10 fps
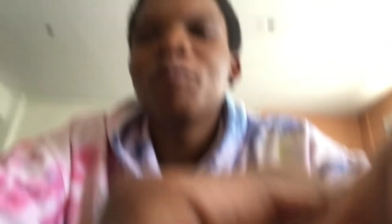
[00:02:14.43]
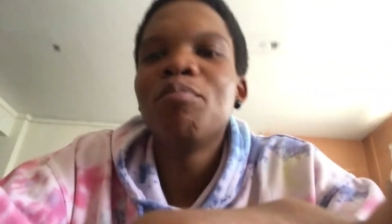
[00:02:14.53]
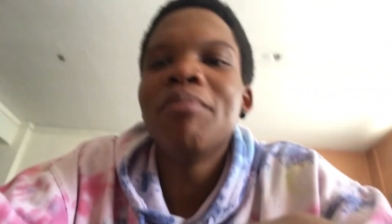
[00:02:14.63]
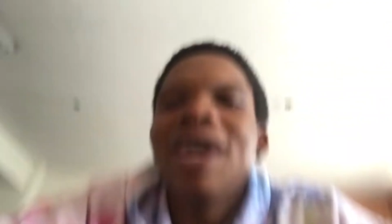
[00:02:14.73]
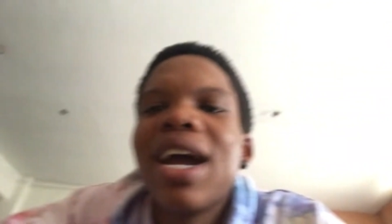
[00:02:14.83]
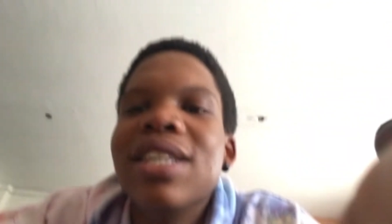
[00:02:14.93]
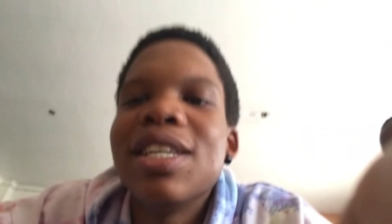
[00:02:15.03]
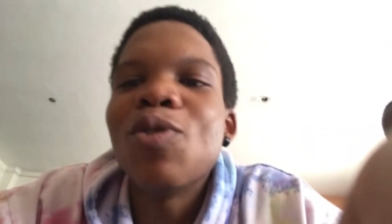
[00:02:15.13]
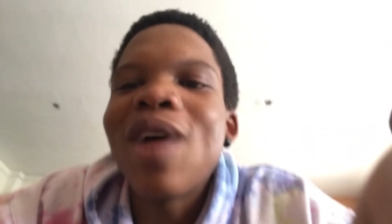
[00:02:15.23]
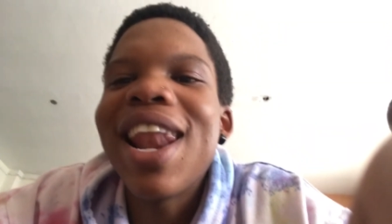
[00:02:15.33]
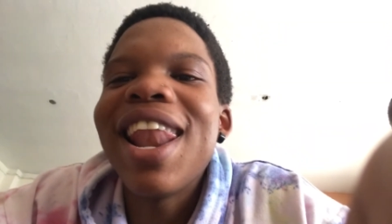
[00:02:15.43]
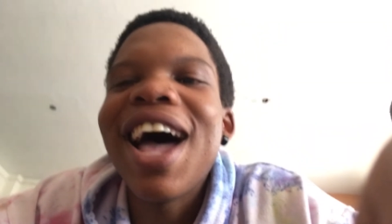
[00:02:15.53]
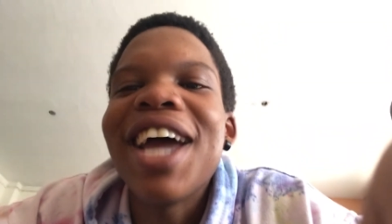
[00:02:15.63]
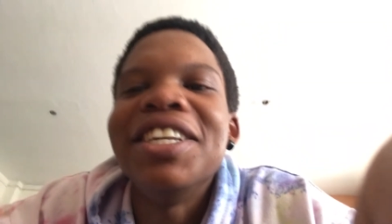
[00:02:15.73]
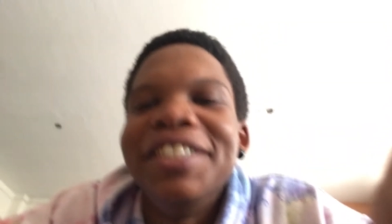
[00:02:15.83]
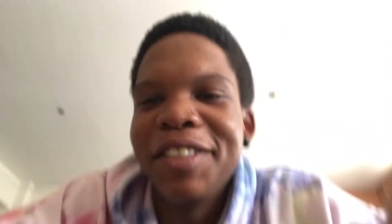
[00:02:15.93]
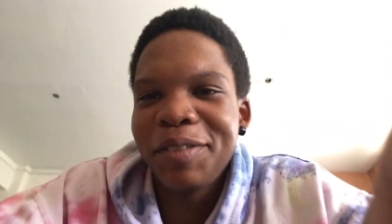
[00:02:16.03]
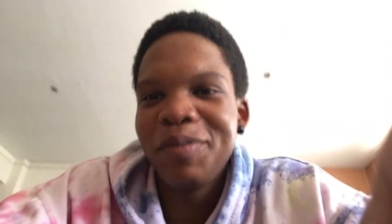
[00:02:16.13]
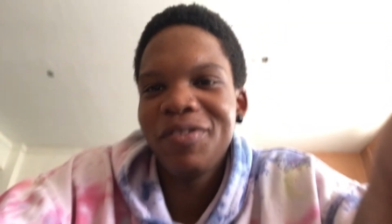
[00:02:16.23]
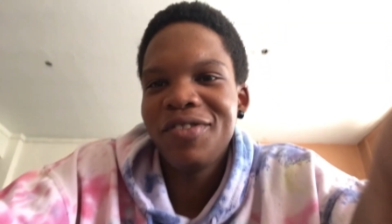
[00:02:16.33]
My guy said, Wallahi.
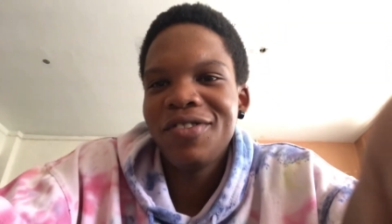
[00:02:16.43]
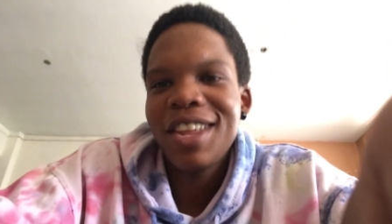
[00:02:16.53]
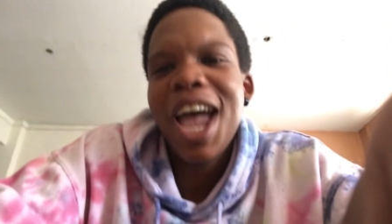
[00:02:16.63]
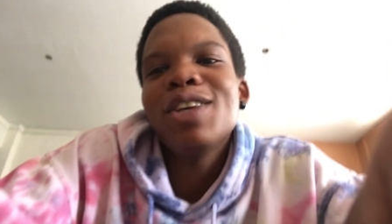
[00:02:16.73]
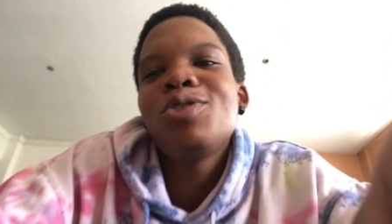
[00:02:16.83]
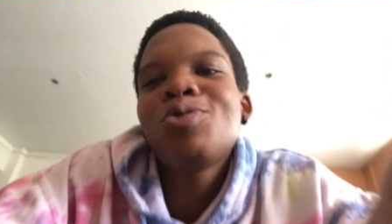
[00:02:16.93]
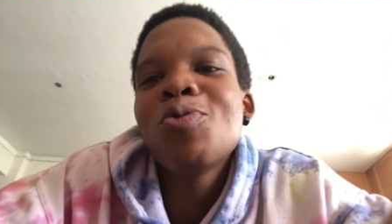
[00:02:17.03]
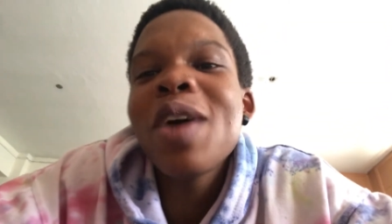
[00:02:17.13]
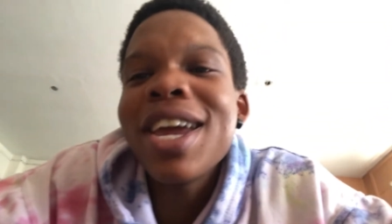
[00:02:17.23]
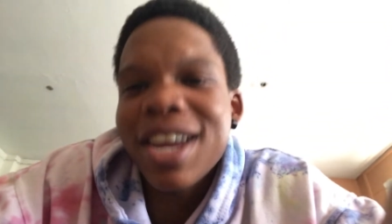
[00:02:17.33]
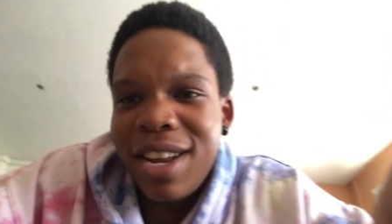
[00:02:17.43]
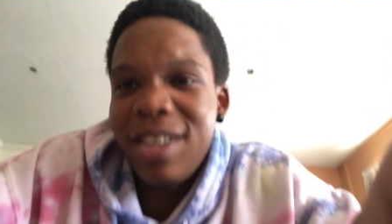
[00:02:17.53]
I swear.